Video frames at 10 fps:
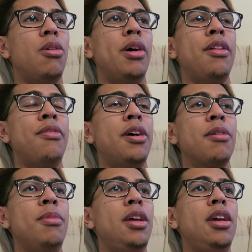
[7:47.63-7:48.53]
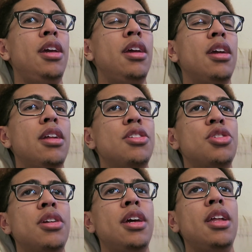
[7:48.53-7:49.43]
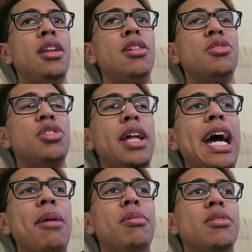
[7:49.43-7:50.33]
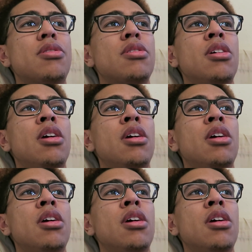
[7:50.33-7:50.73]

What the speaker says: why the fuck me and shit. And, you know, shit happens.